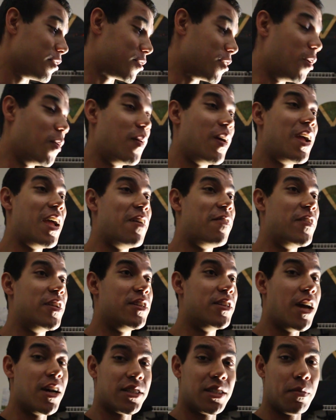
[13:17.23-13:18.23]
So if
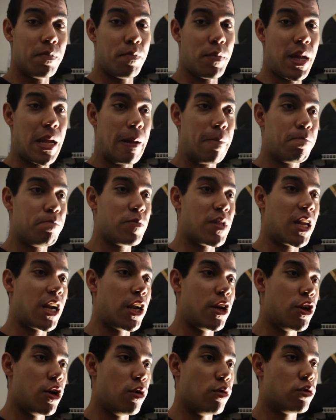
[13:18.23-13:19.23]
it doesn't beep, then
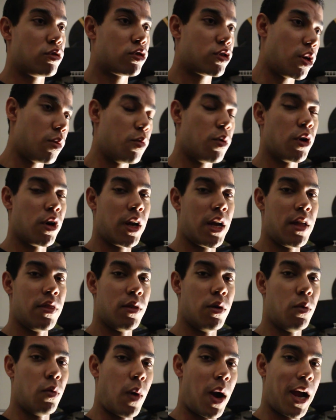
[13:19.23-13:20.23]
I know somewhere in
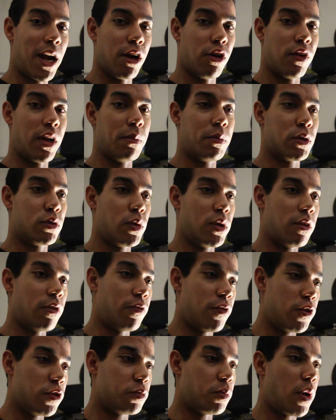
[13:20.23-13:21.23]
the wiring between the
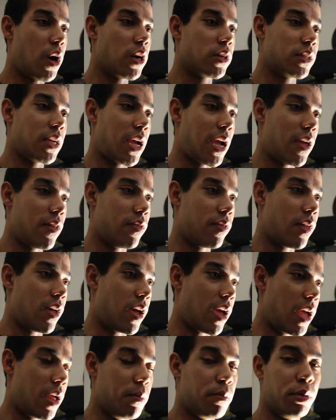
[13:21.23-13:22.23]
fuse box and
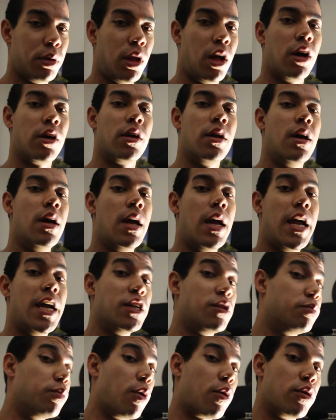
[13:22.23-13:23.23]
the end plug
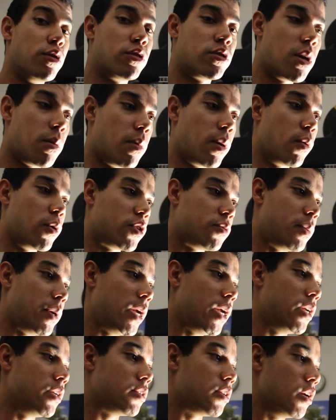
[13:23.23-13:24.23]
is broken somewhere, which
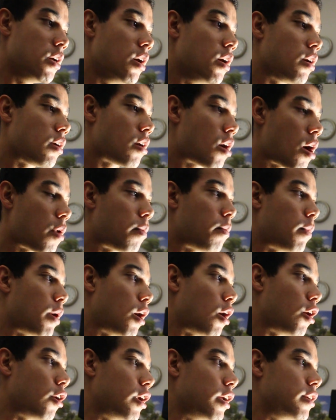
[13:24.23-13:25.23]
means cut up my
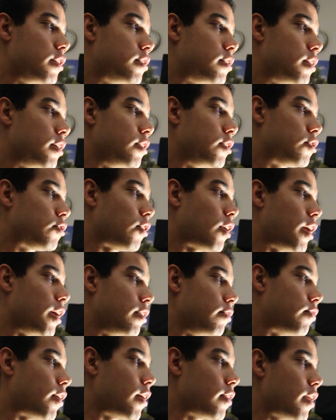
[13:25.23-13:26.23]
harness and try
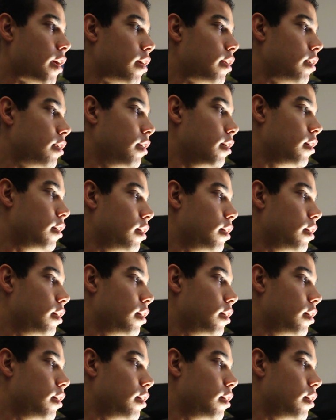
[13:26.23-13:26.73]
and find that.